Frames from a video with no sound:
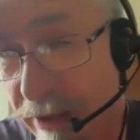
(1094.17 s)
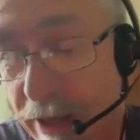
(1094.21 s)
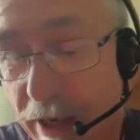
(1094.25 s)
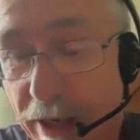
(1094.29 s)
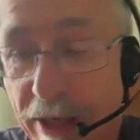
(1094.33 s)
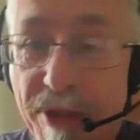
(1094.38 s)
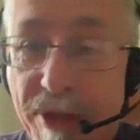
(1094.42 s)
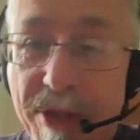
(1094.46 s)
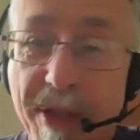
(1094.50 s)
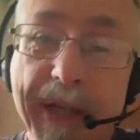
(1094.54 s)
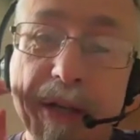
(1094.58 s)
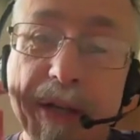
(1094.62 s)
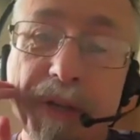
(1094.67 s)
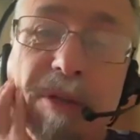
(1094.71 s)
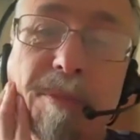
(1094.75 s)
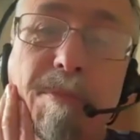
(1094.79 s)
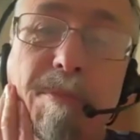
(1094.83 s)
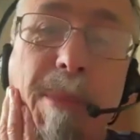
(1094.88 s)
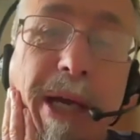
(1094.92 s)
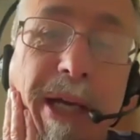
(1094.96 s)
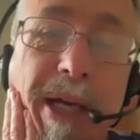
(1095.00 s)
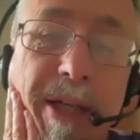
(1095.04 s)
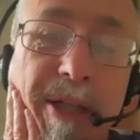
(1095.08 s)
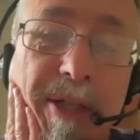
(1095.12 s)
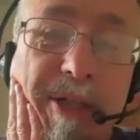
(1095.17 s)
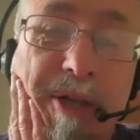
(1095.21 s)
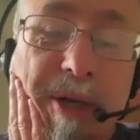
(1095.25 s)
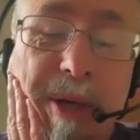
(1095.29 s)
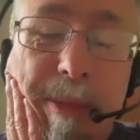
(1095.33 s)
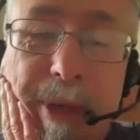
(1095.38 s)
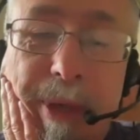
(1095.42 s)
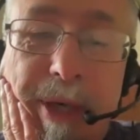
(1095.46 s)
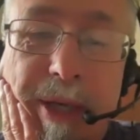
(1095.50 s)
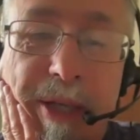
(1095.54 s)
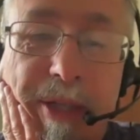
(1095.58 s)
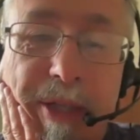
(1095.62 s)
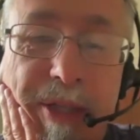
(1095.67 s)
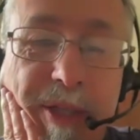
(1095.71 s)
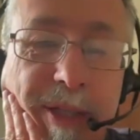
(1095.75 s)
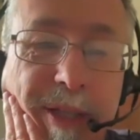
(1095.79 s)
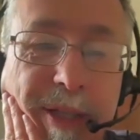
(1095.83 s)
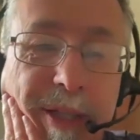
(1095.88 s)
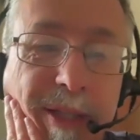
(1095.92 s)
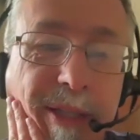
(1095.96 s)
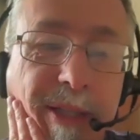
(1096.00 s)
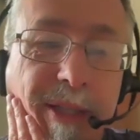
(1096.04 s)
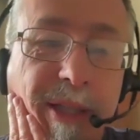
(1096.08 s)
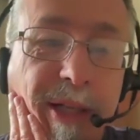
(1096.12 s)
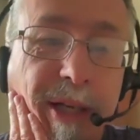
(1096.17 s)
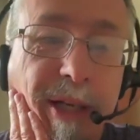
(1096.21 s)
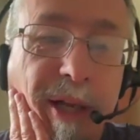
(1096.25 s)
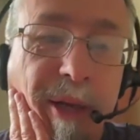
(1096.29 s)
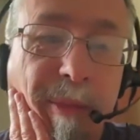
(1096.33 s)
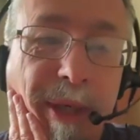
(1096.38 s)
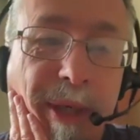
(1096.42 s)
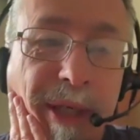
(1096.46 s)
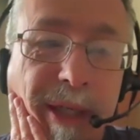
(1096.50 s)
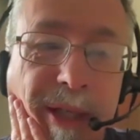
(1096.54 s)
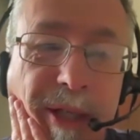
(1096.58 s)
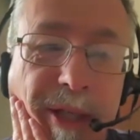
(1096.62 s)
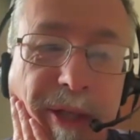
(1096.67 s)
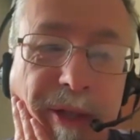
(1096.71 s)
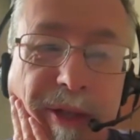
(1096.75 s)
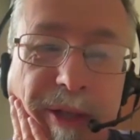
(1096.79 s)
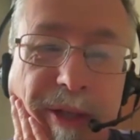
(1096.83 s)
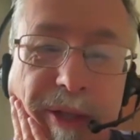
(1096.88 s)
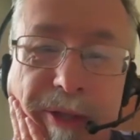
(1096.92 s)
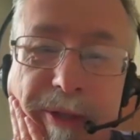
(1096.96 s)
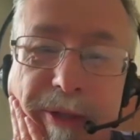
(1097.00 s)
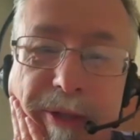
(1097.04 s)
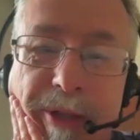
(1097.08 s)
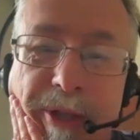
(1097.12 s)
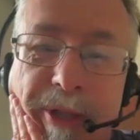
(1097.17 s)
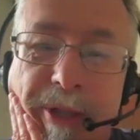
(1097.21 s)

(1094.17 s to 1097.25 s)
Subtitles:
I used to go to Megatripolis, this club in London,